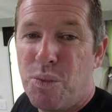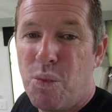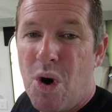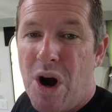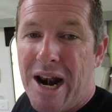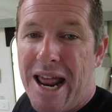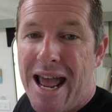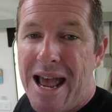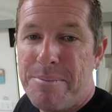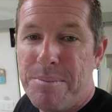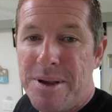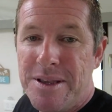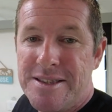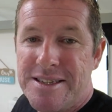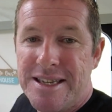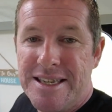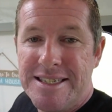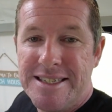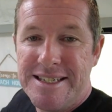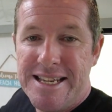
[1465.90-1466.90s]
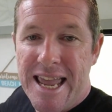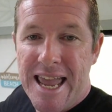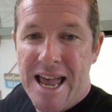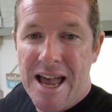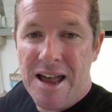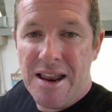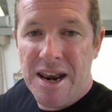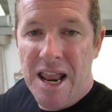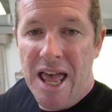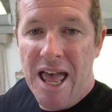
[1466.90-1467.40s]
what happens is
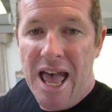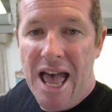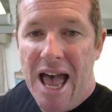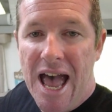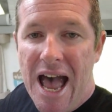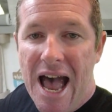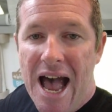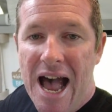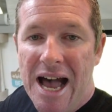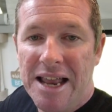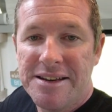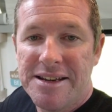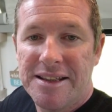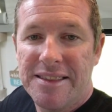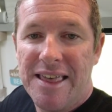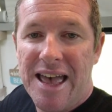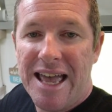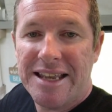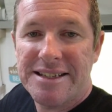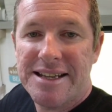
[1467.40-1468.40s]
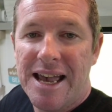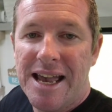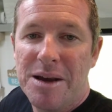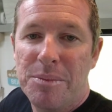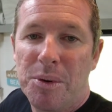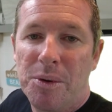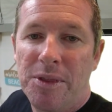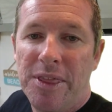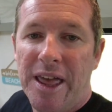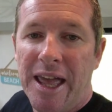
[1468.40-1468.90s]
down under that
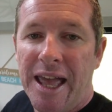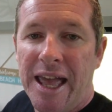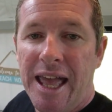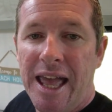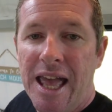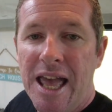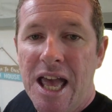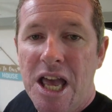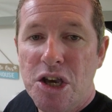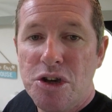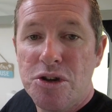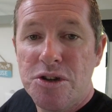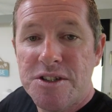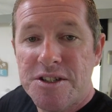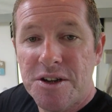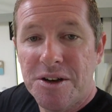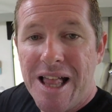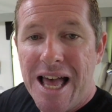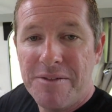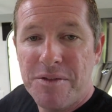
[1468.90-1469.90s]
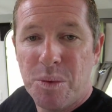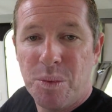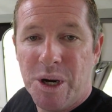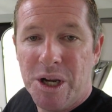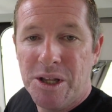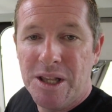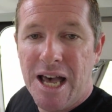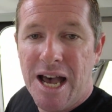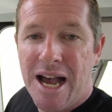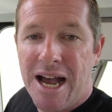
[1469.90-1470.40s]
table there, you still have the
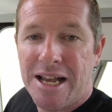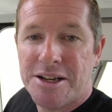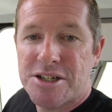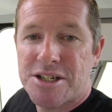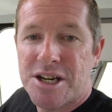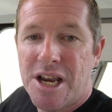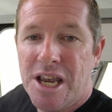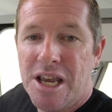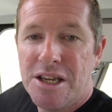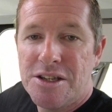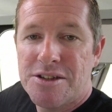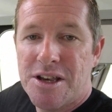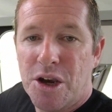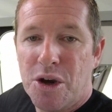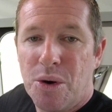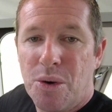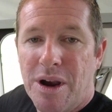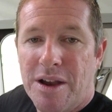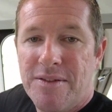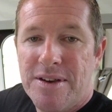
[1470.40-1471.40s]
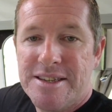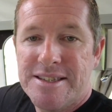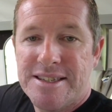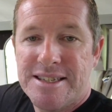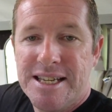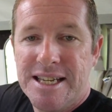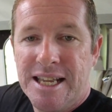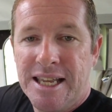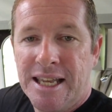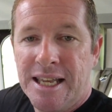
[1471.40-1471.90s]
wheel arch. So whoever's
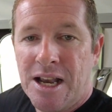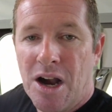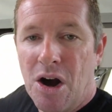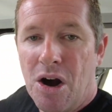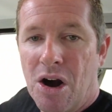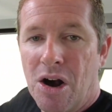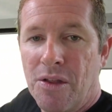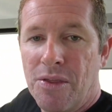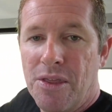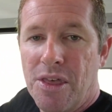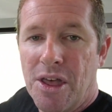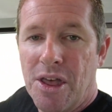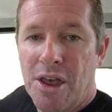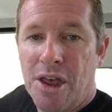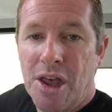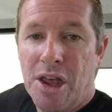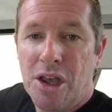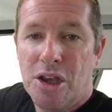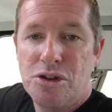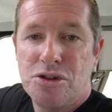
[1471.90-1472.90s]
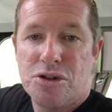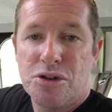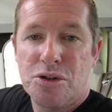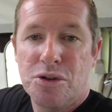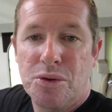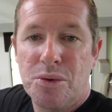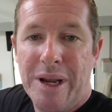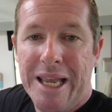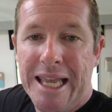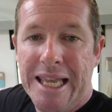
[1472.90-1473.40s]
sitting on the
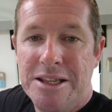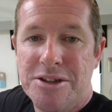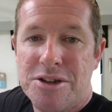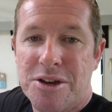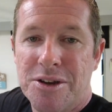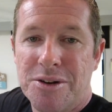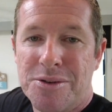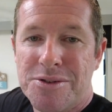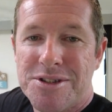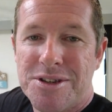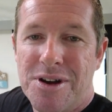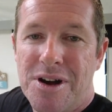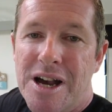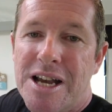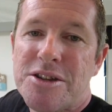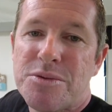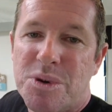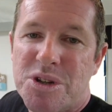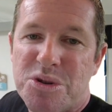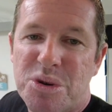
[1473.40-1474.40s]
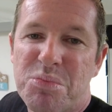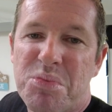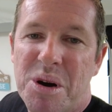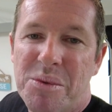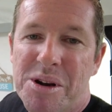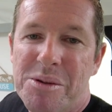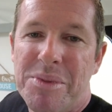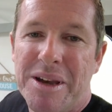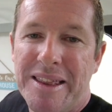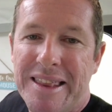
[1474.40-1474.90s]
two internal sides, which will
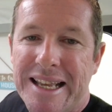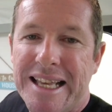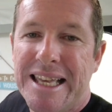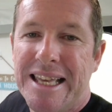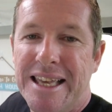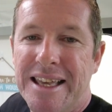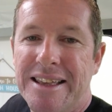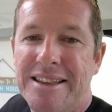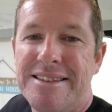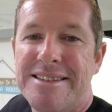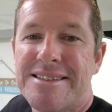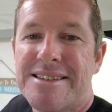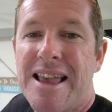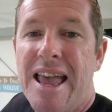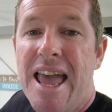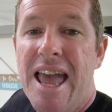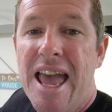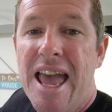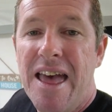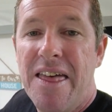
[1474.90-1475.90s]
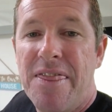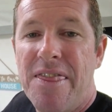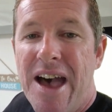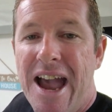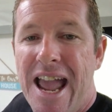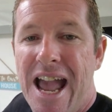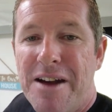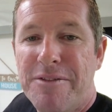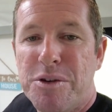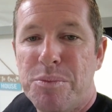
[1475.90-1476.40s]
probably be the kids,
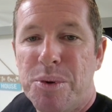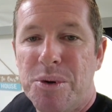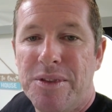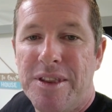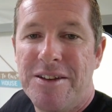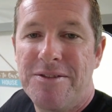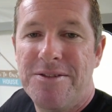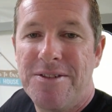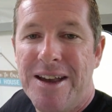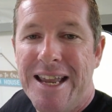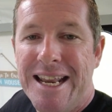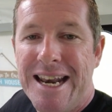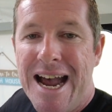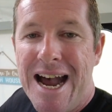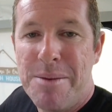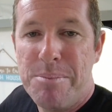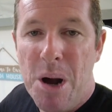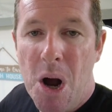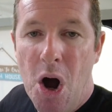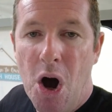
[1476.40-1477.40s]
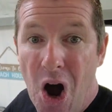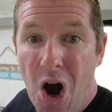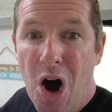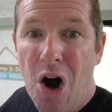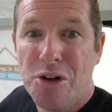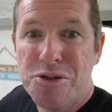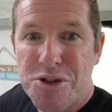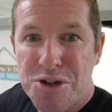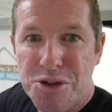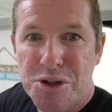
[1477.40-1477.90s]
they have to put their feet up
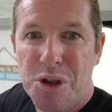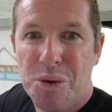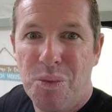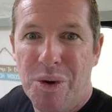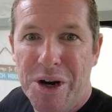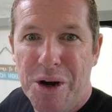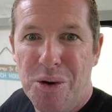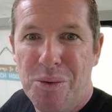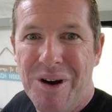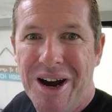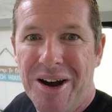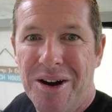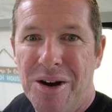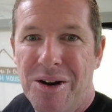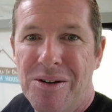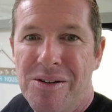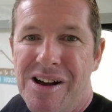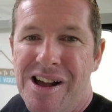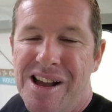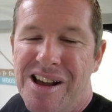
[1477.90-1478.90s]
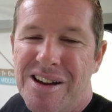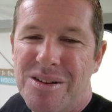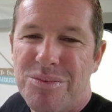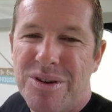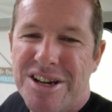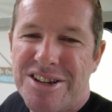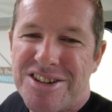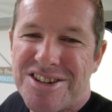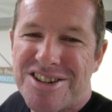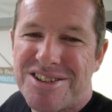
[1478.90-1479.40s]
onto the wheel well,
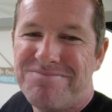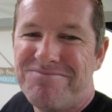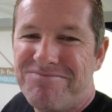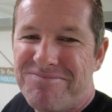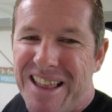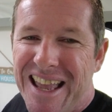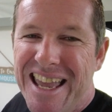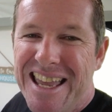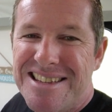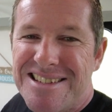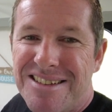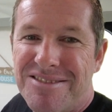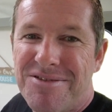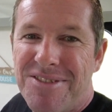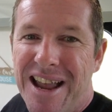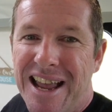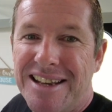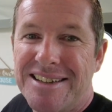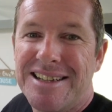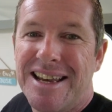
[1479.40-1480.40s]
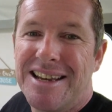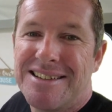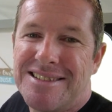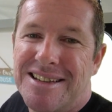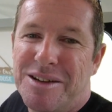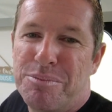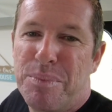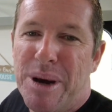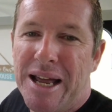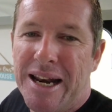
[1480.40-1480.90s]
which isn't
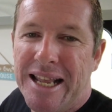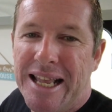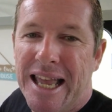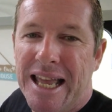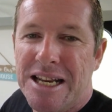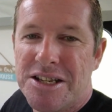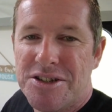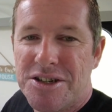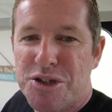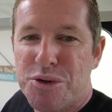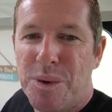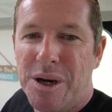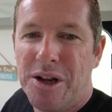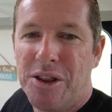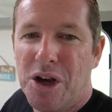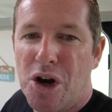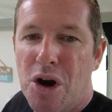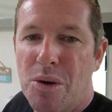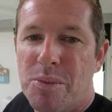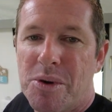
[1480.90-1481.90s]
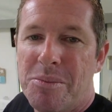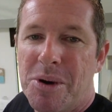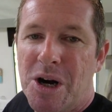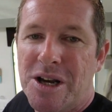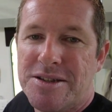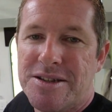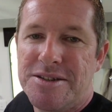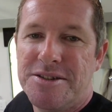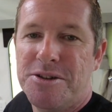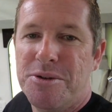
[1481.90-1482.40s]
fantastic, but again, it's just one of the
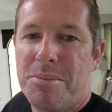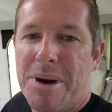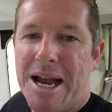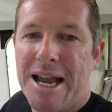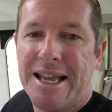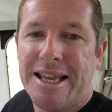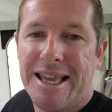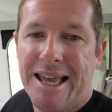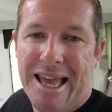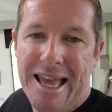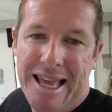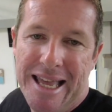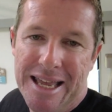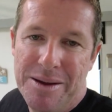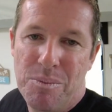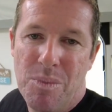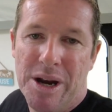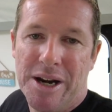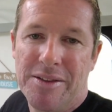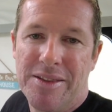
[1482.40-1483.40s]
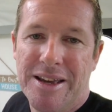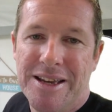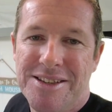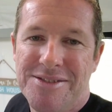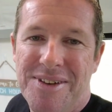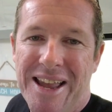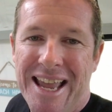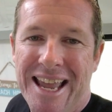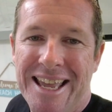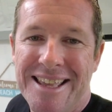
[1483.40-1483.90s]
compromises you make in one of these
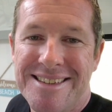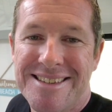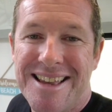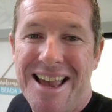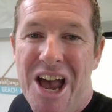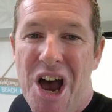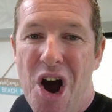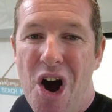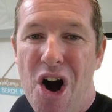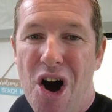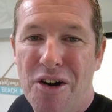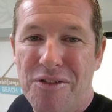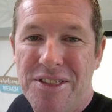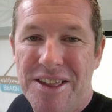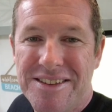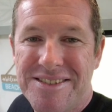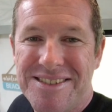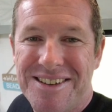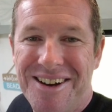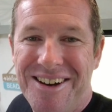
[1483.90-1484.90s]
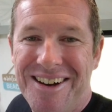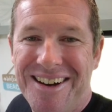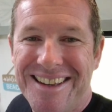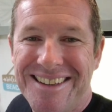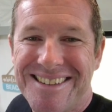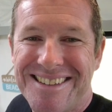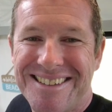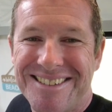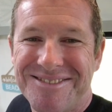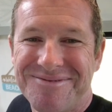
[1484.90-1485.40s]
vans. of this
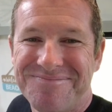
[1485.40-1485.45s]
size.